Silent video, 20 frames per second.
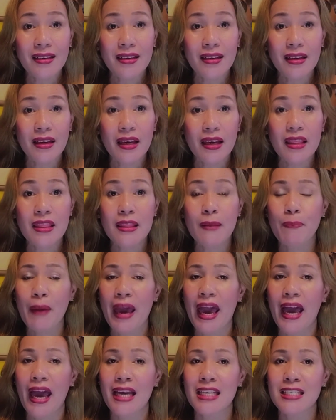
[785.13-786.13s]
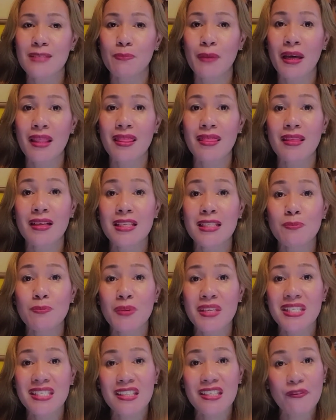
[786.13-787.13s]
in the past, but the
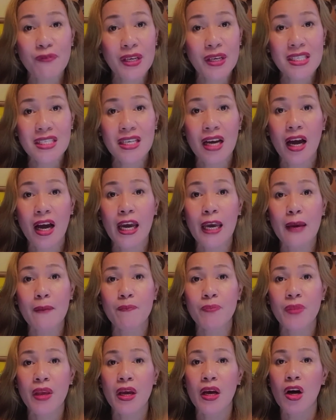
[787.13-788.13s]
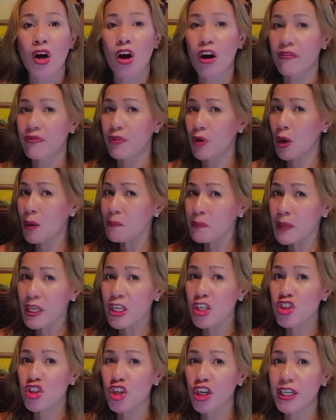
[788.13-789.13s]
specific time of
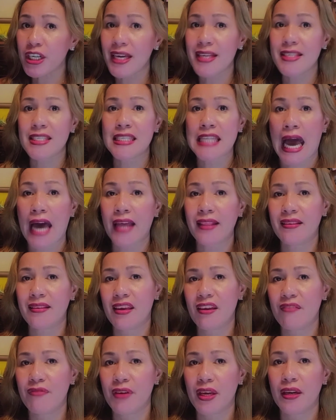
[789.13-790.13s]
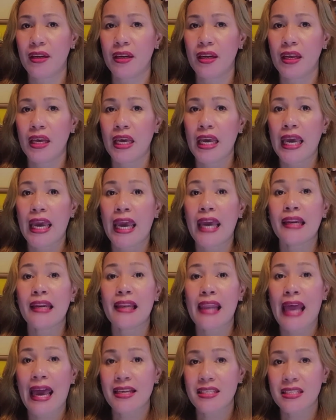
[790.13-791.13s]
completion is not given. And
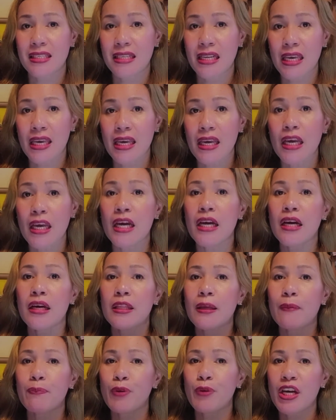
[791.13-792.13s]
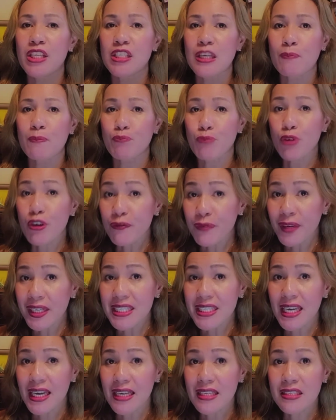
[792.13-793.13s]
lastly, the present perfect
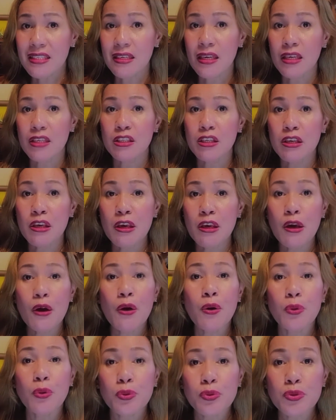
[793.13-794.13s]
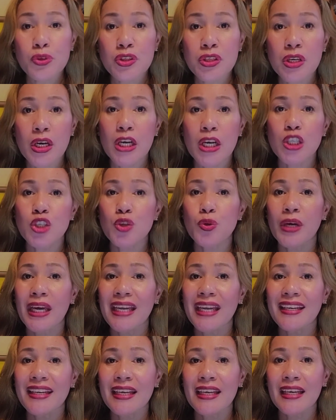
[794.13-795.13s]
tense is used to
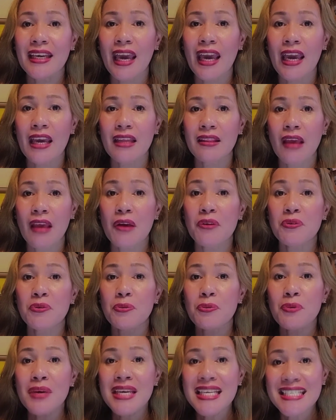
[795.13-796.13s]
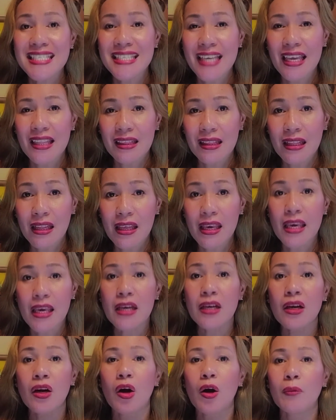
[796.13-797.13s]
indicate a recently
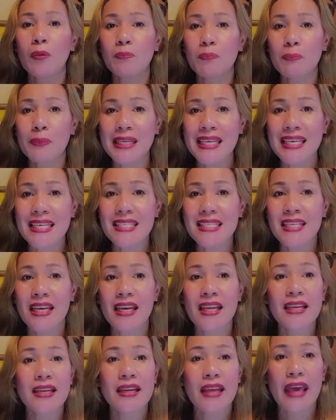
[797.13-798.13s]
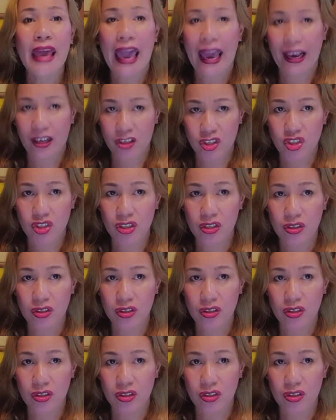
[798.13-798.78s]
completed action.